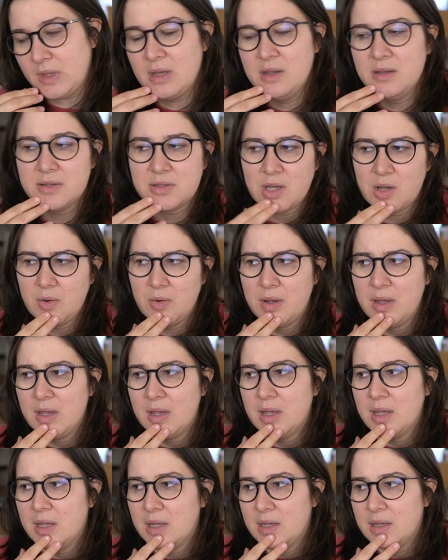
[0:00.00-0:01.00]
And so
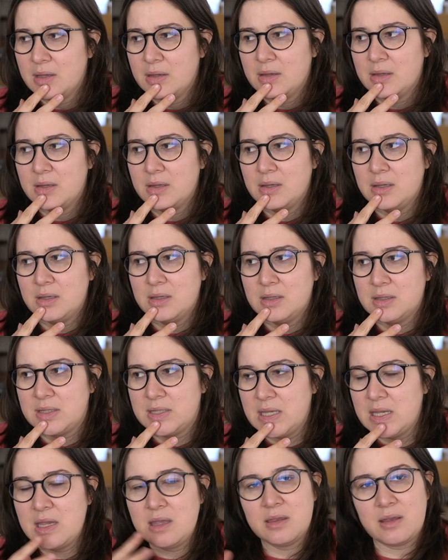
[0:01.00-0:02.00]

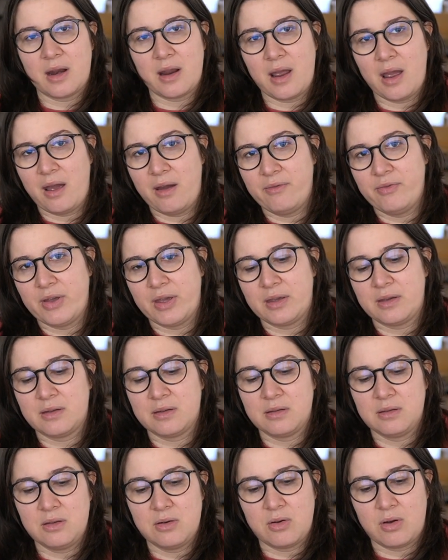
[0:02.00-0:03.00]
seeing that I have like,
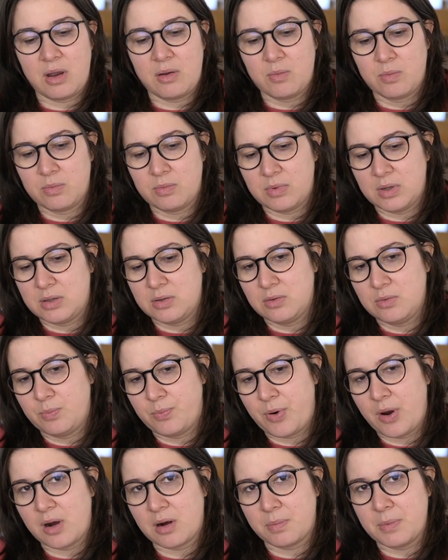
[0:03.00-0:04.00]
you know, I do
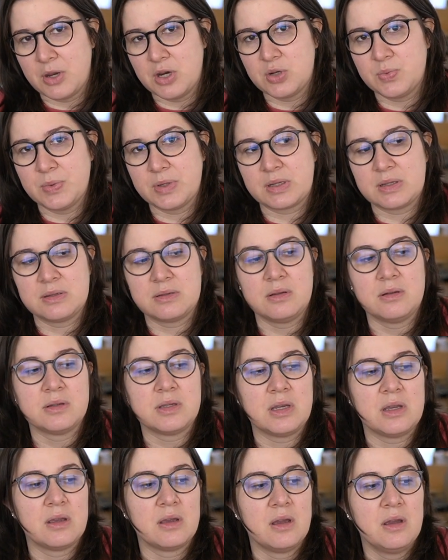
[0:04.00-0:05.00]
product management
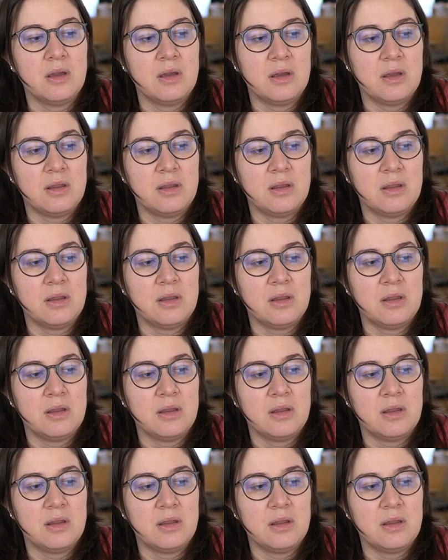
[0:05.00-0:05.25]
consulting,